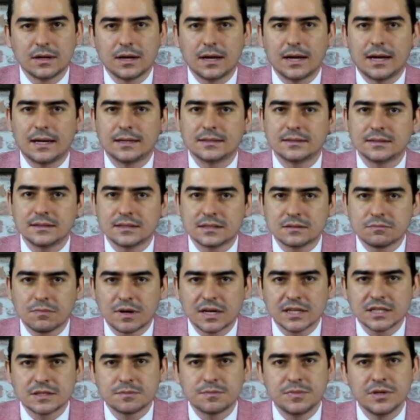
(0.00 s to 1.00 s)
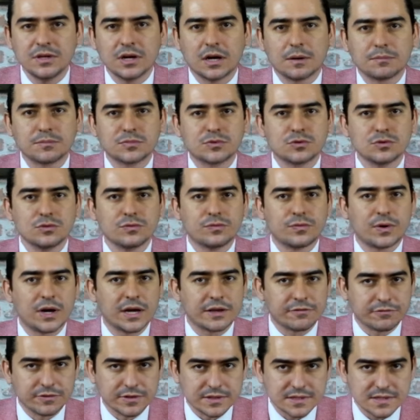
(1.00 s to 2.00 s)
And it might be up to
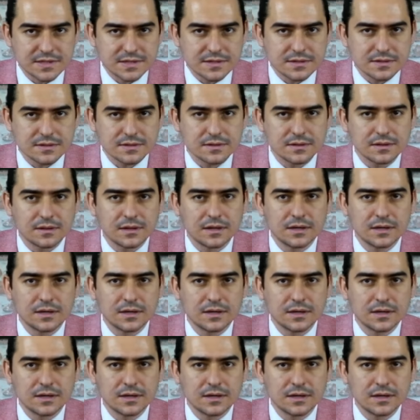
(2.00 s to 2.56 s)
5 years.